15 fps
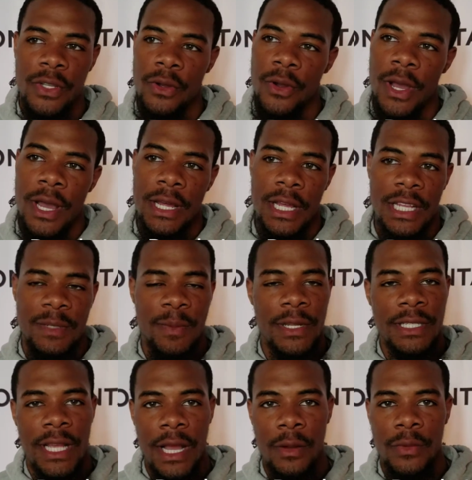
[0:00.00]
So I, I
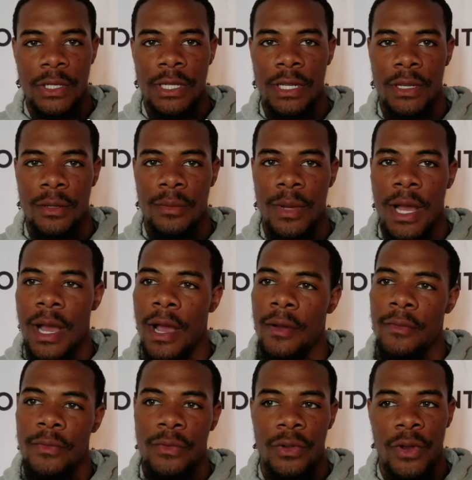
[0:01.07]
spent time with them. I
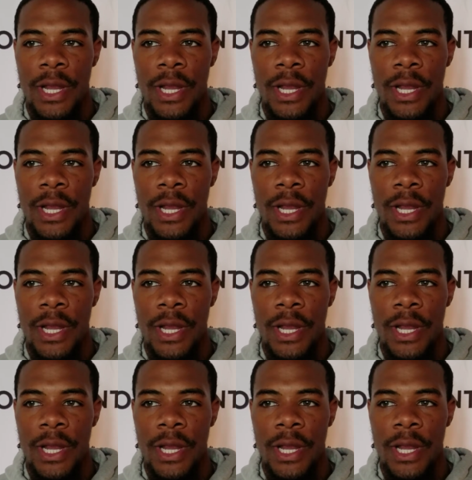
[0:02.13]
uh,